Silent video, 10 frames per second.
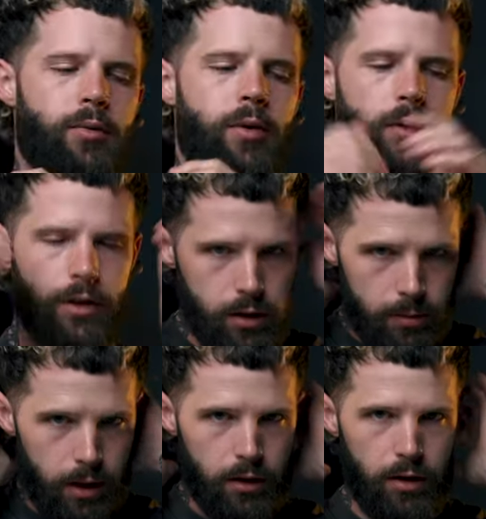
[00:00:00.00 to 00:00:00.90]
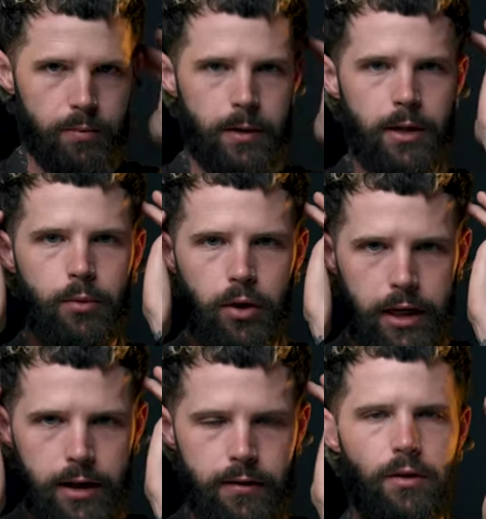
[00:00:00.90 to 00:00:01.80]
so we want this to be a little bit more
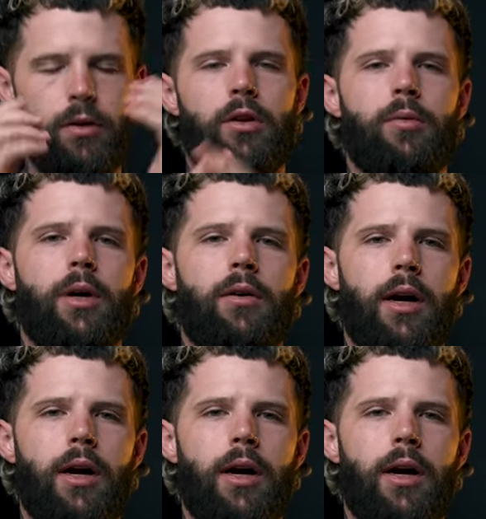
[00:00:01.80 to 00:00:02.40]
even all the way